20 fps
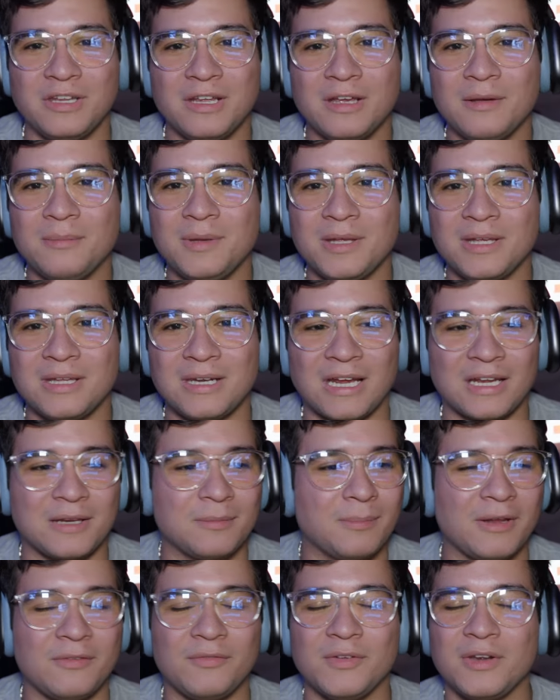DM me and I
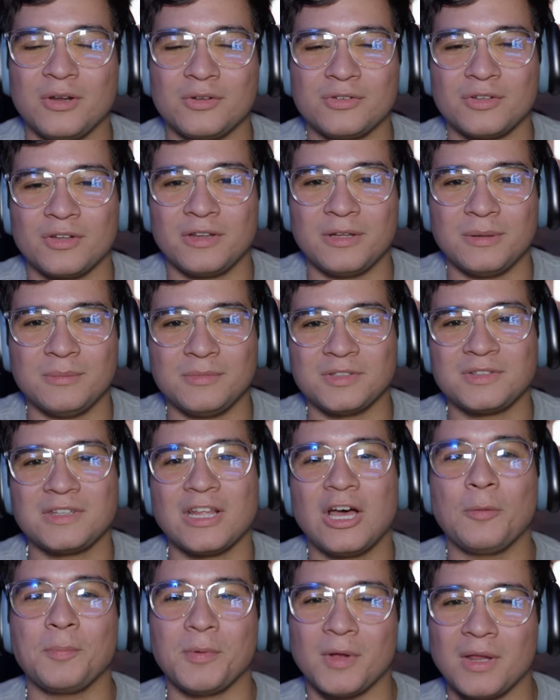can make videos on them just
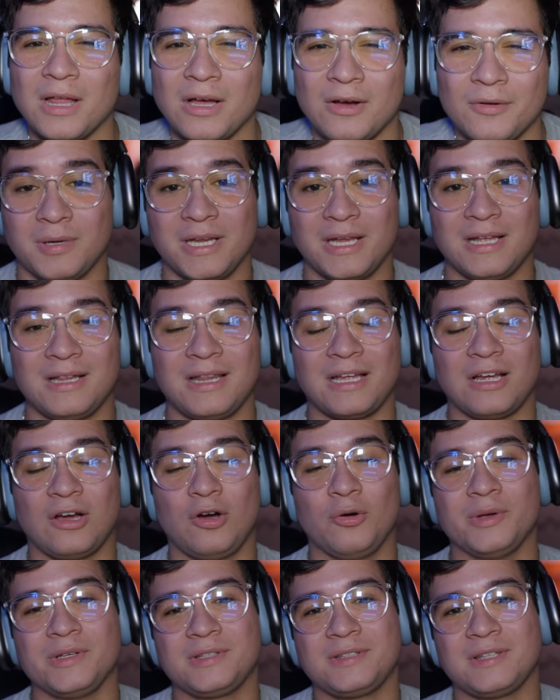to help y'all out. But yeah, like I
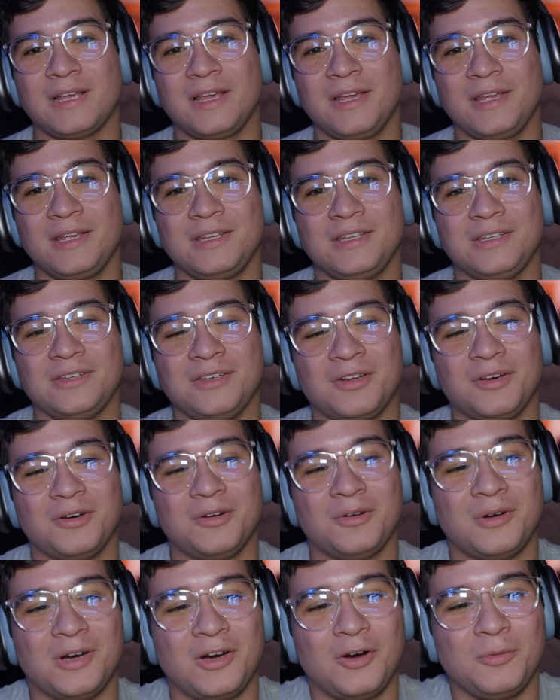always say, you
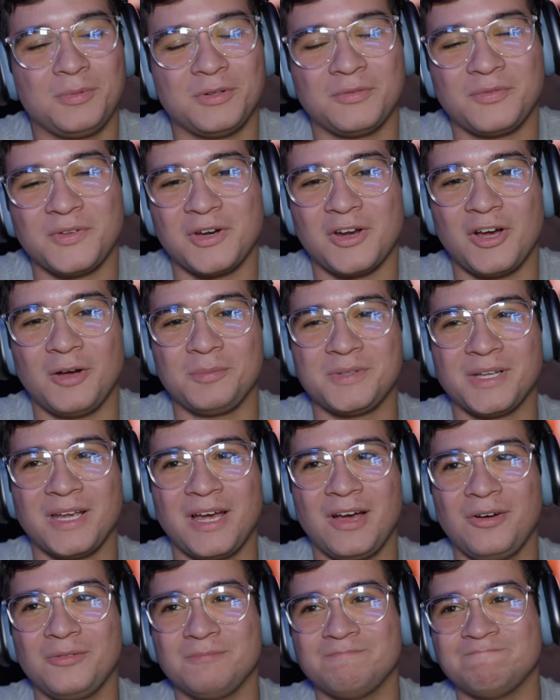know, I hope this video helped you
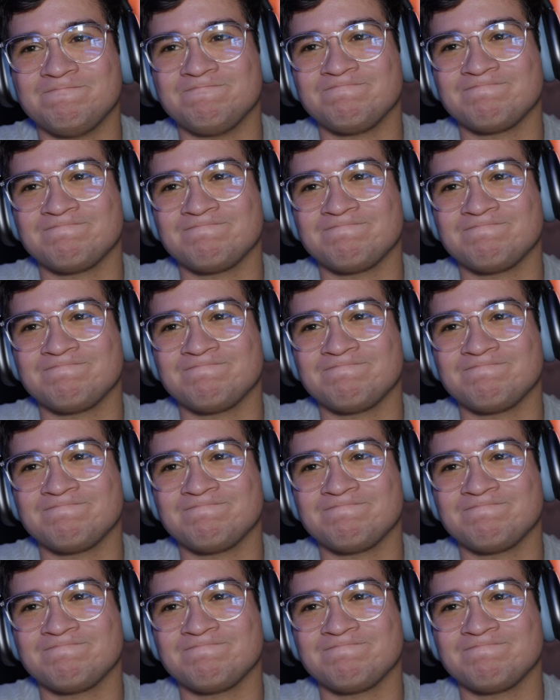out.